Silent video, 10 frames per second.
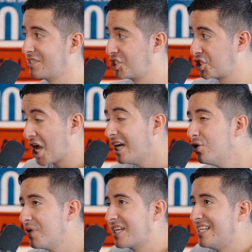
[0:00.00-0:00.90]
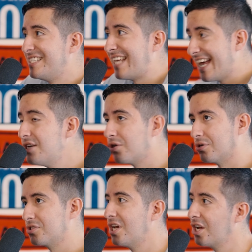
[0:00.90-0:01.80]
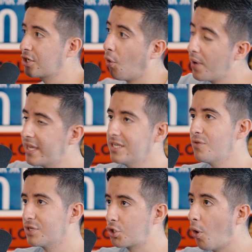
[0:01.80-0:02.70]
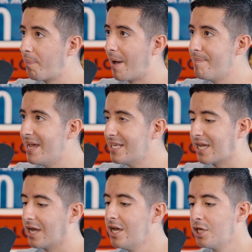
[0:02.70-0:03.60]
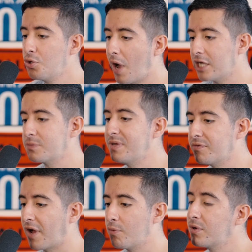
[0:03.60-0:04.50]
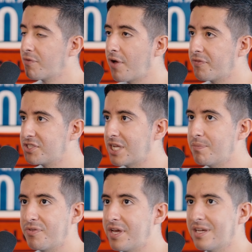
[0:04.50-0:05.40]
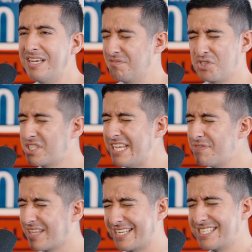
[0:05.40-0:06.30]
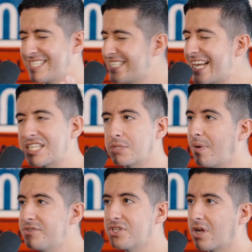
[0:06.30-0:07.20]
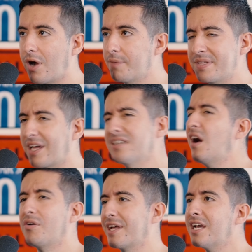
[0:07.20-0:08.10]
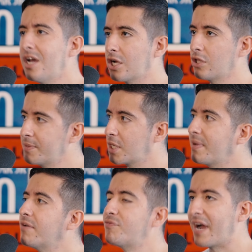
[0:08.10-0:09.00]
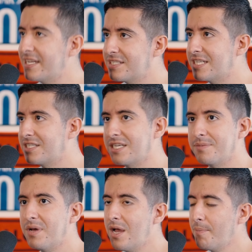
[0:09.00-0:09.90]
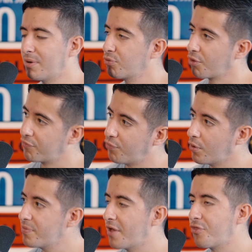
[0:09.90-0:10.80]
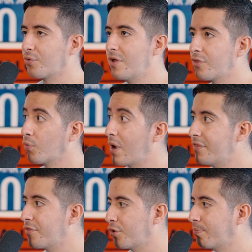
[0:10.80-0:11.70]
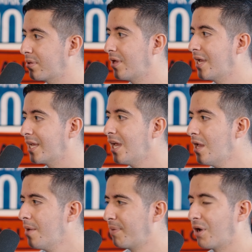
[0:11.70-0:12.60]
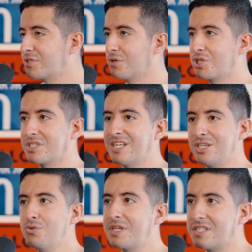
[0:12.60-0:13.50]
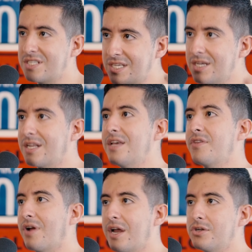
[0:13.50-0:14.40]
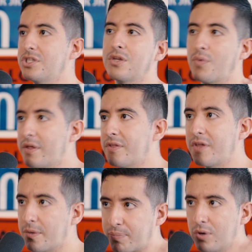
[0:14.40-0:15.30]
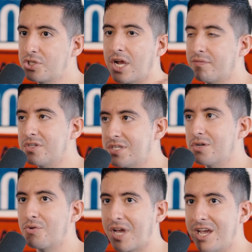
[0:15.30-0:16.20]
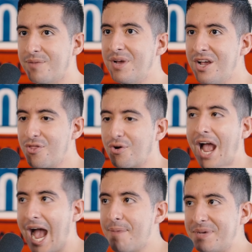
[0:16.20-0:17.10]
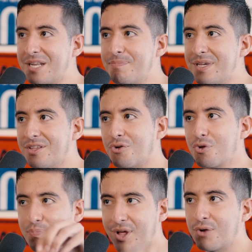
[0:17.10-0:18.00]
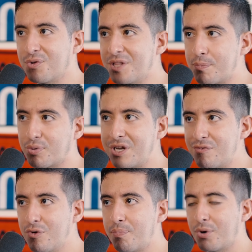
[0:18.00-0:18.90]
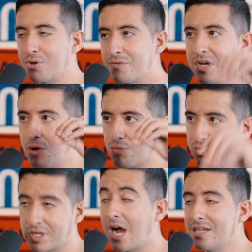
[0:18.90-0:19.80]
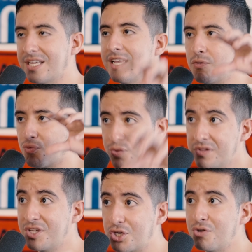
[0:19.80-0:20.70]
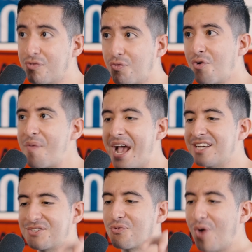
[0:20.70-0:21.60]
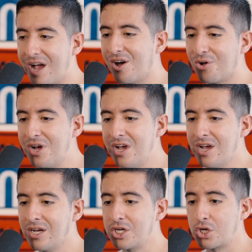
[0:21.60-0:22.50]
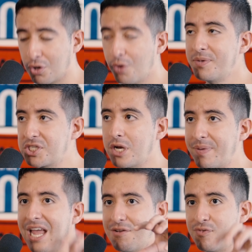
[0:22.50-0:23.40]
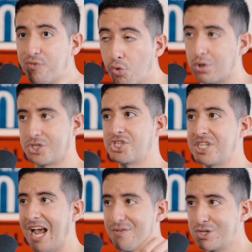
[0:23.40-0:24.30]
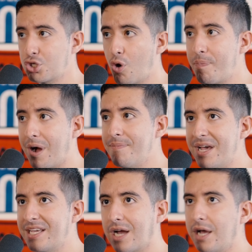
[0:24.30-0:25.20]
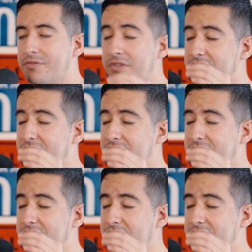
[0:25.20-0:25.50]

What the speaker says: genuine contenders going into this Copa America. You asked me if I would have thought the same thing just even like 6 months ago. I'd be like, no. Colombia's going to be a feisty team. But the form that they're in, the way that they're playing, but also just you can see it in their energy, the way that they approach every single game. They're happy to be there. They're playing really pretty football. You have guys in really good form as well. Colombia is going to be a force at this Copa America. And the